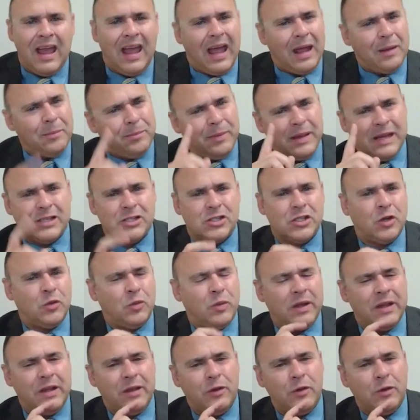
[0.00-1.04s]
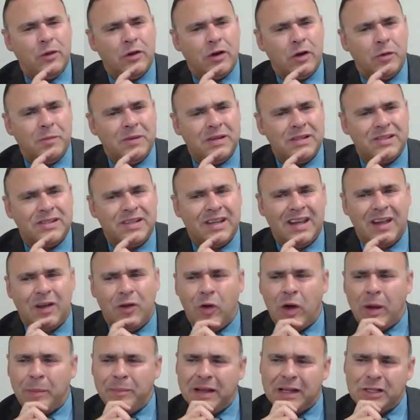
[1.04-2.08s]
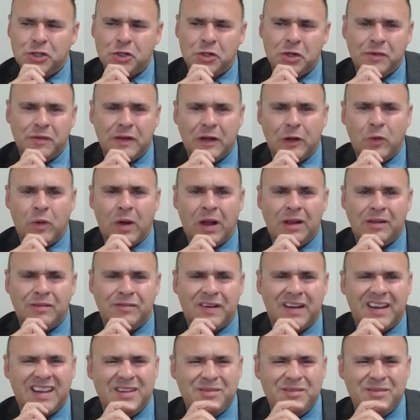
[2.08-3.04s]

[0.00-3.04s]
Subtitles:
and based on what you heard me say, oh, I'm not sure if I qualify.